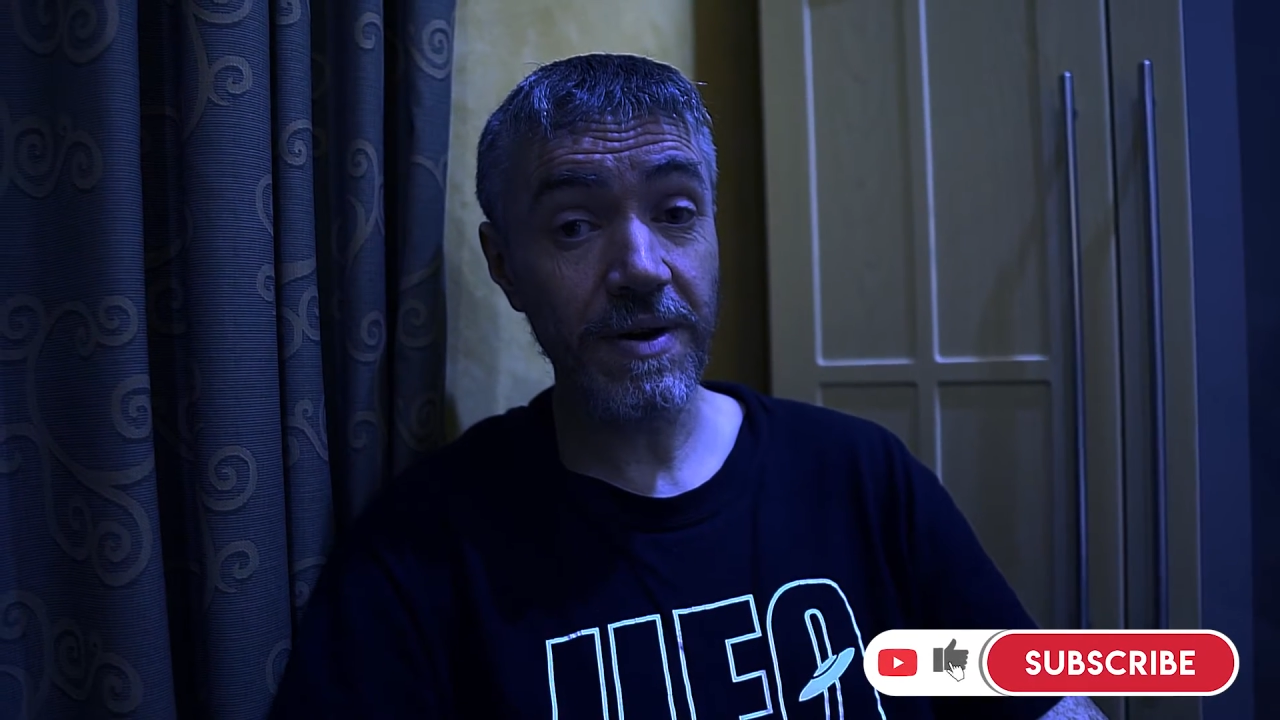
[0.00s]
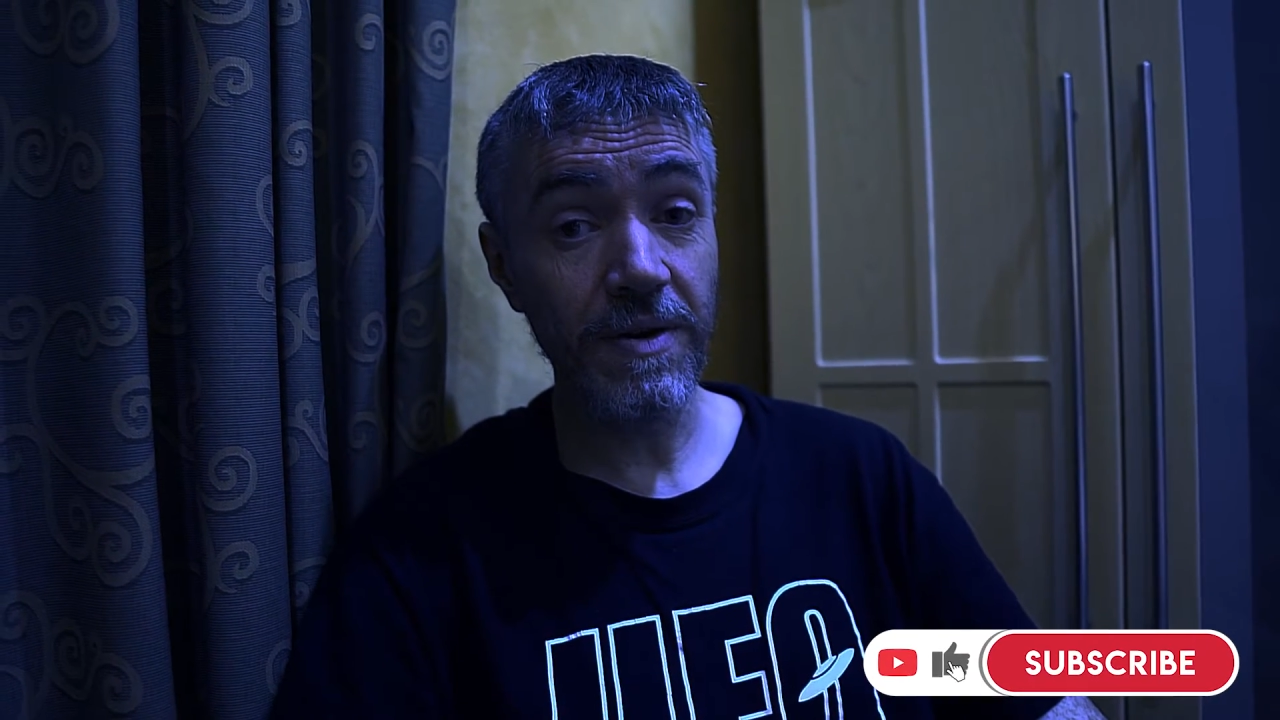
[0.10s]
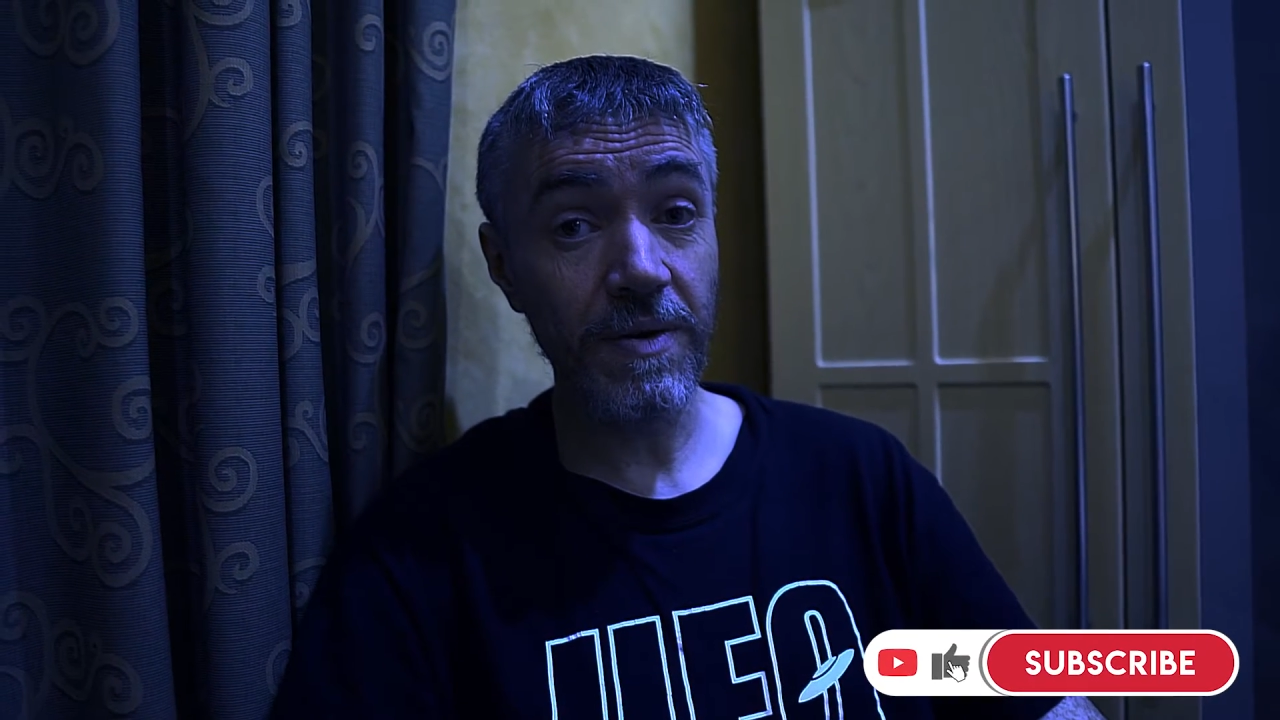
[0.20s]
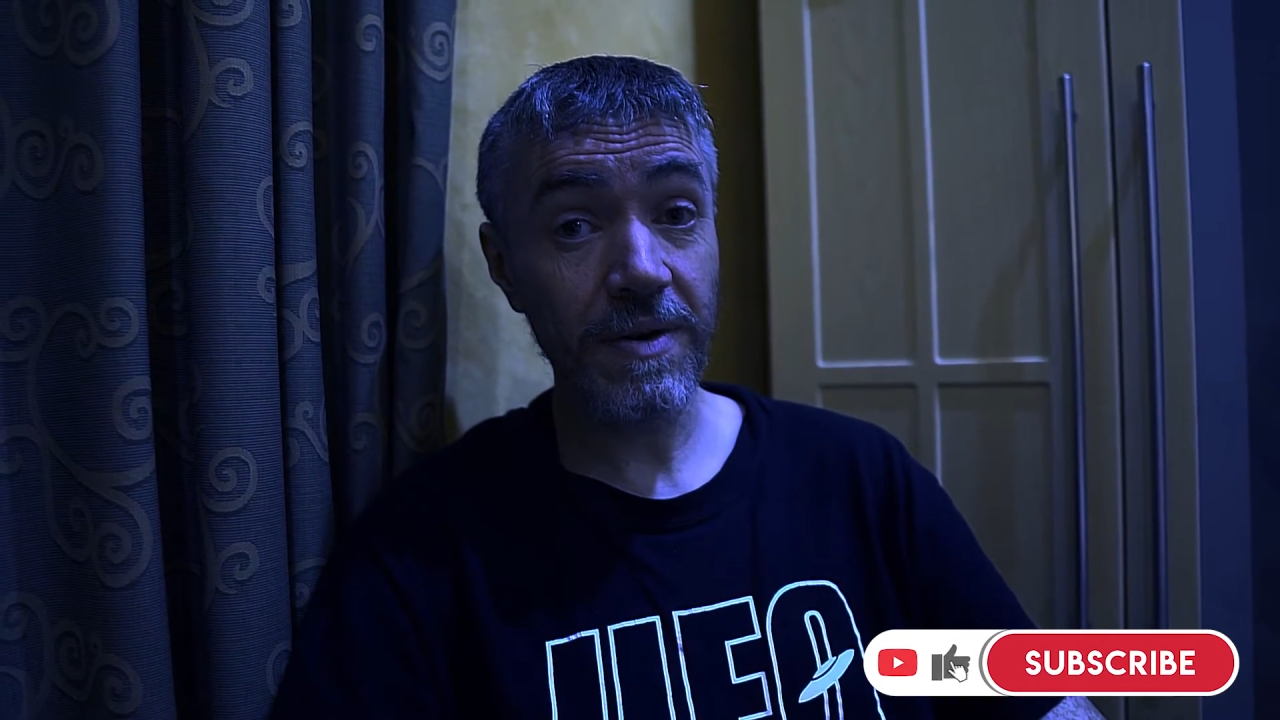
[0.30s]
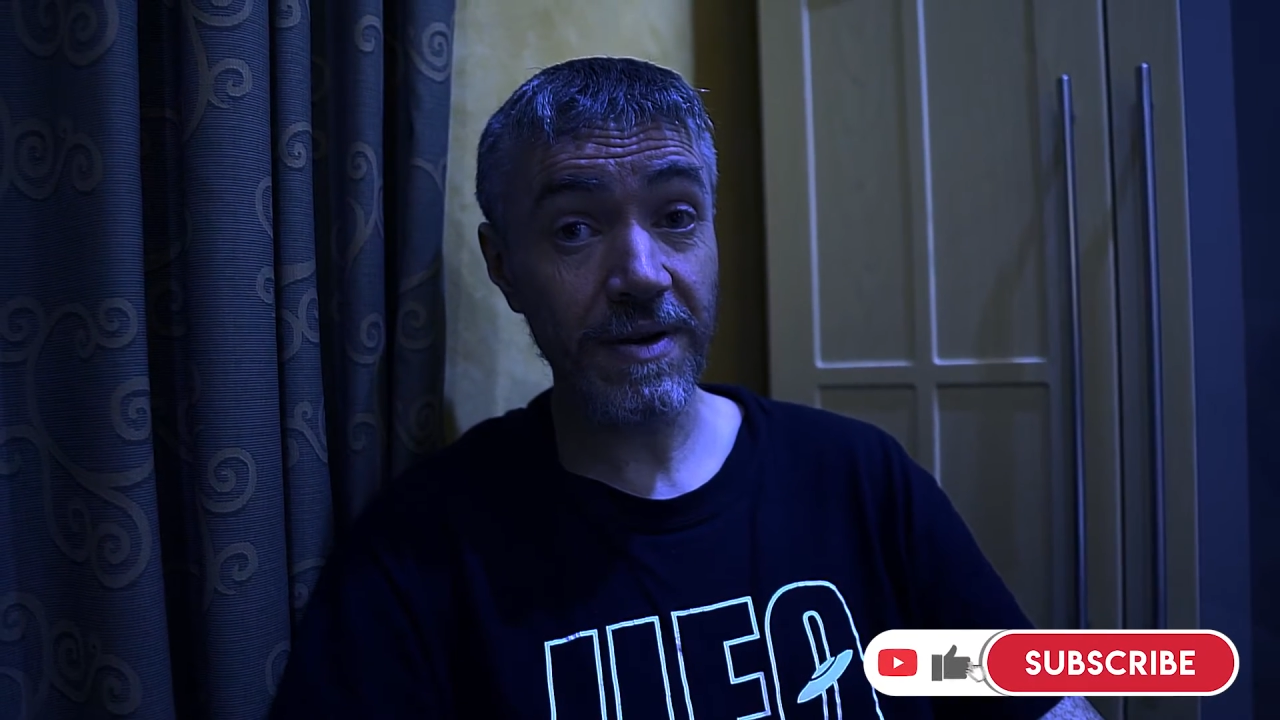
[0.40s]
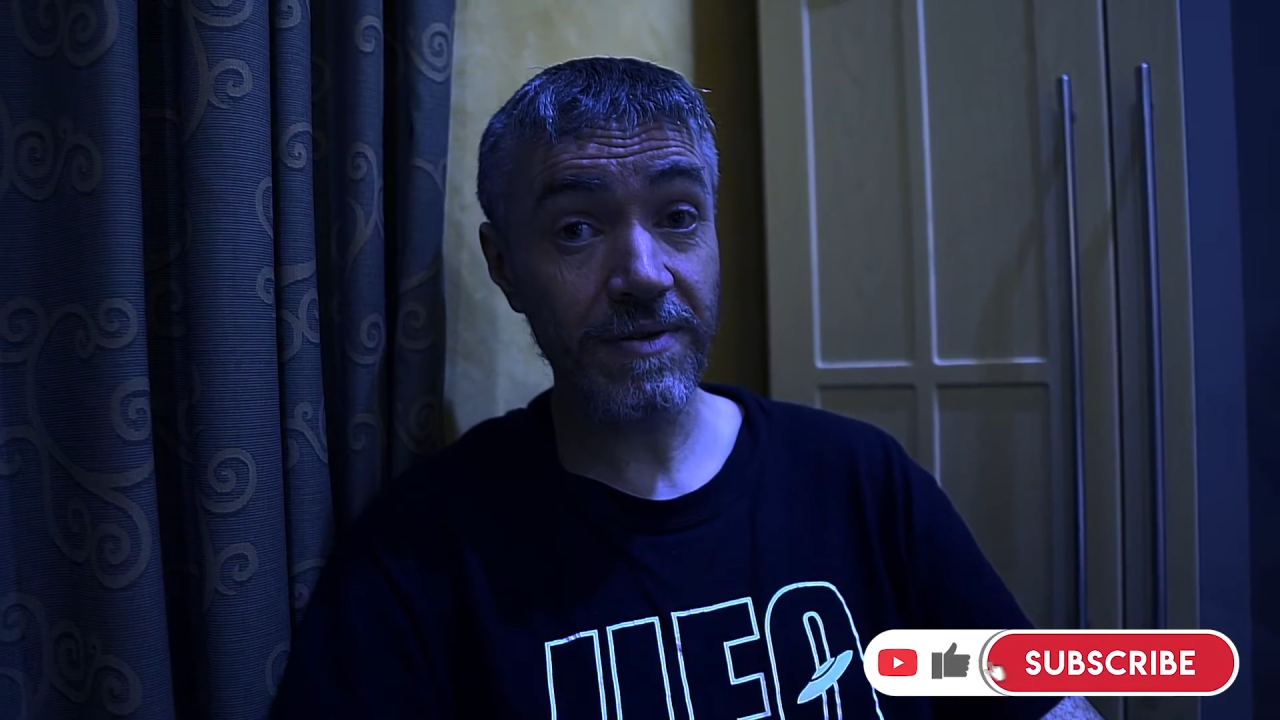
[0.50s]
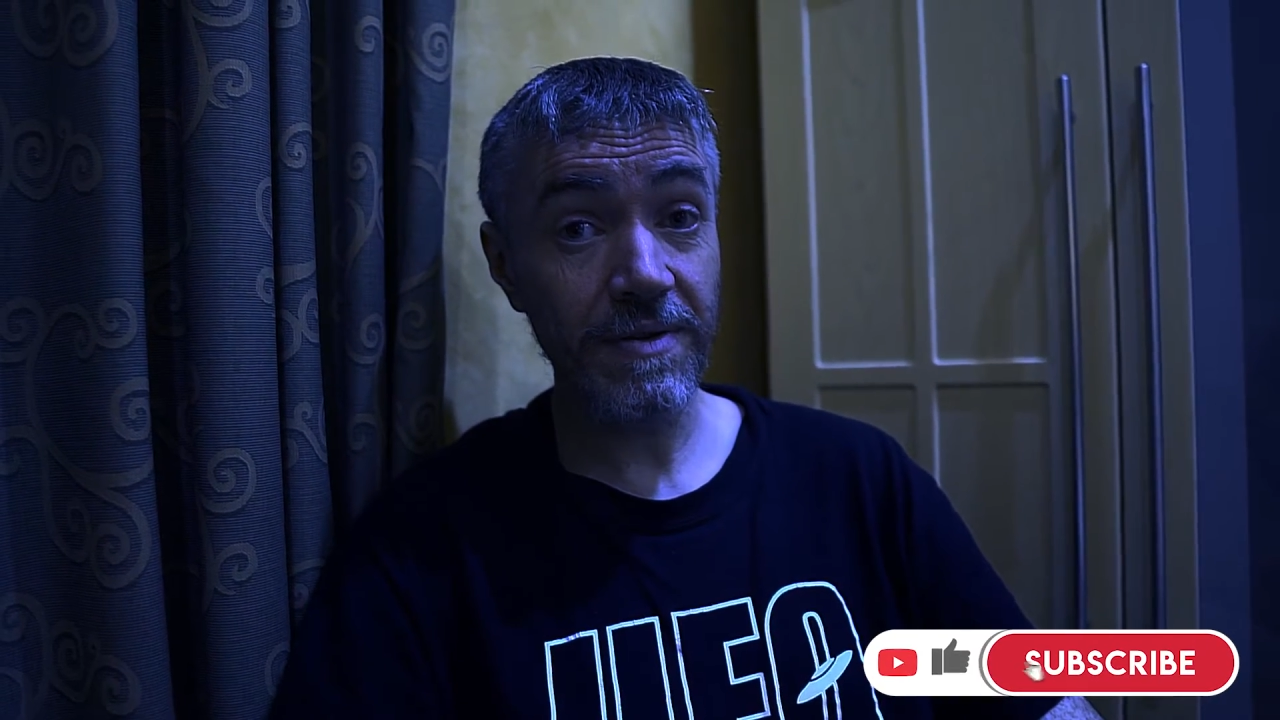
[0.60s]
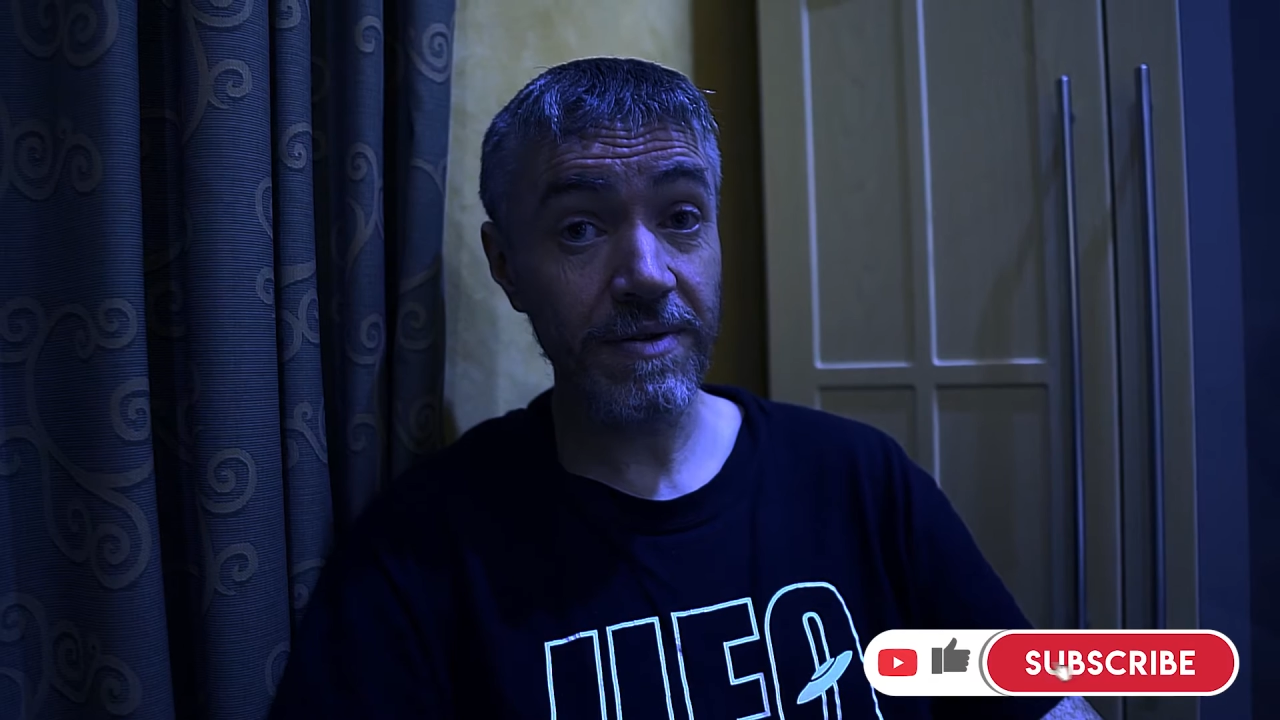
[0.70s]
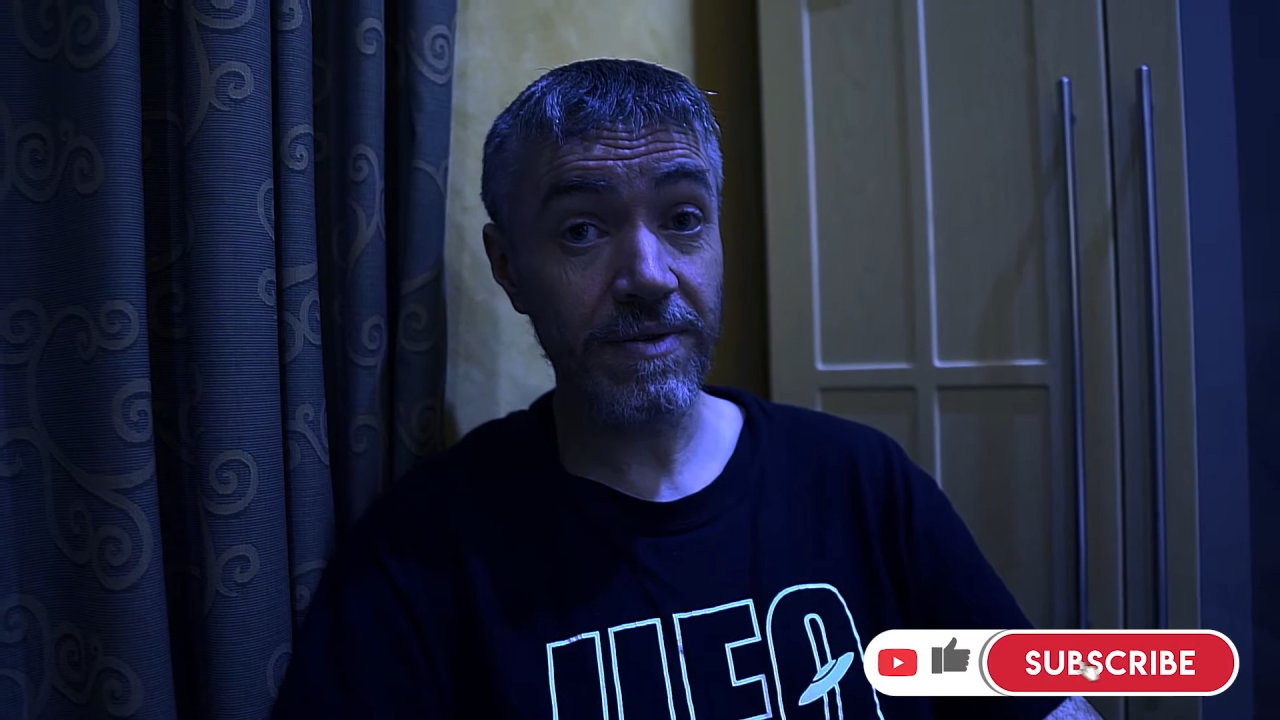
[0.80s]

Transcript: to Newcastle